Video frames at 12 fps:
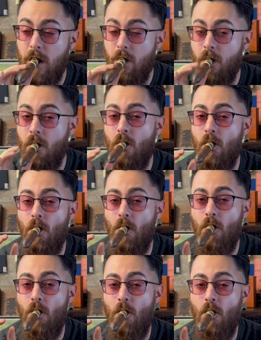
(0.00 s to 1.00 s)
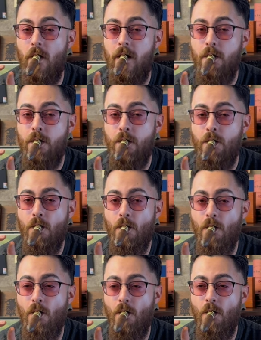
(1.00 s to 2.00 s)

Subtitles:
(silence)